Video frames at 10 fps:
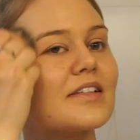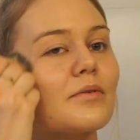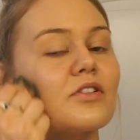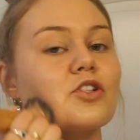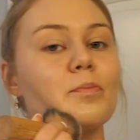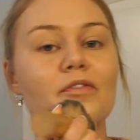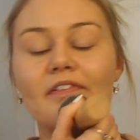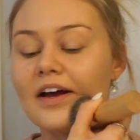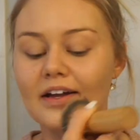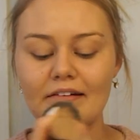It was super
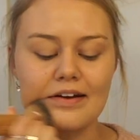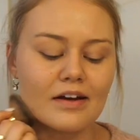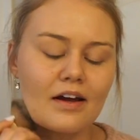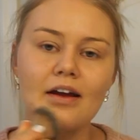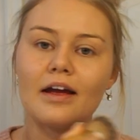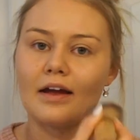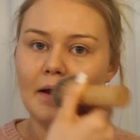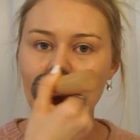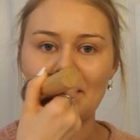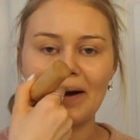fun,
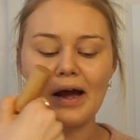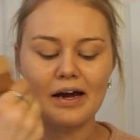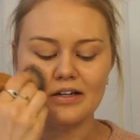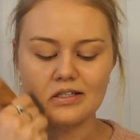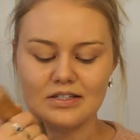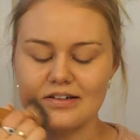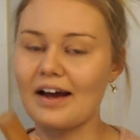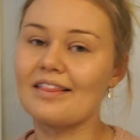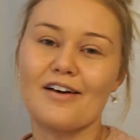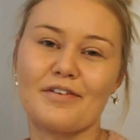and
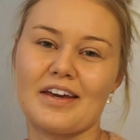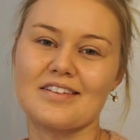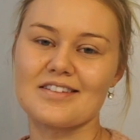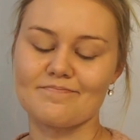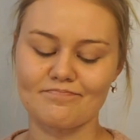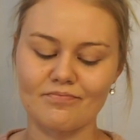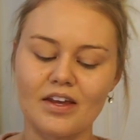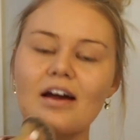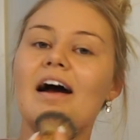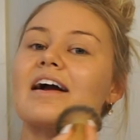I love kids.
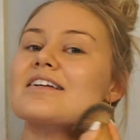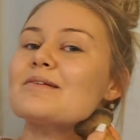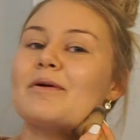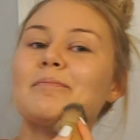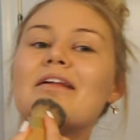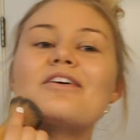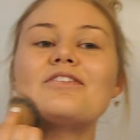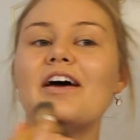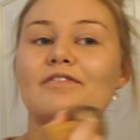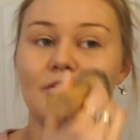I got to meet my little
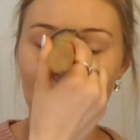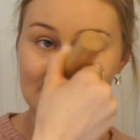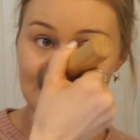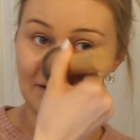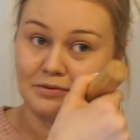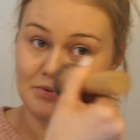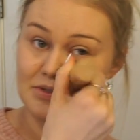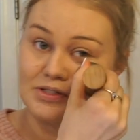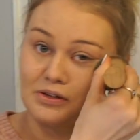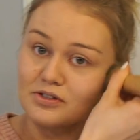nephew last night, which was
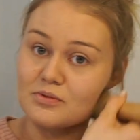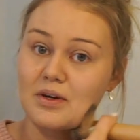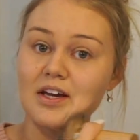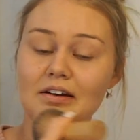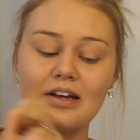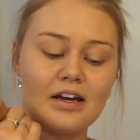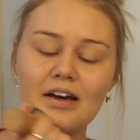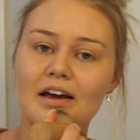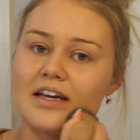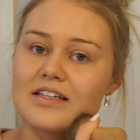so sweet.
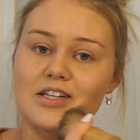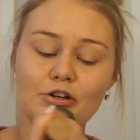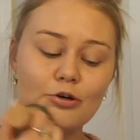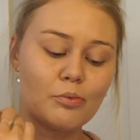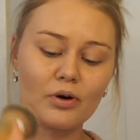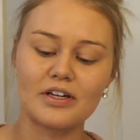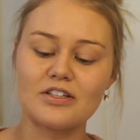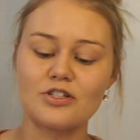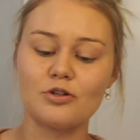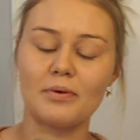He's a newborn,
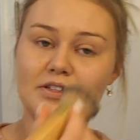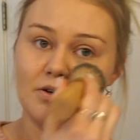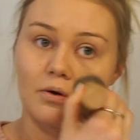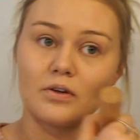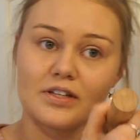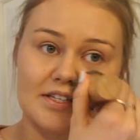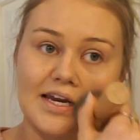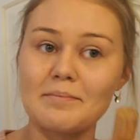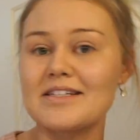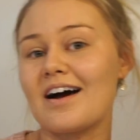he's 2 months old. His
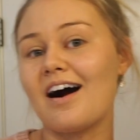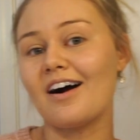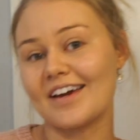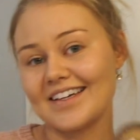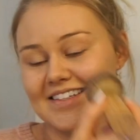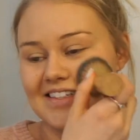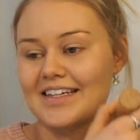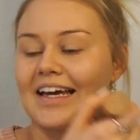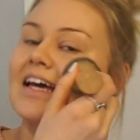name is August.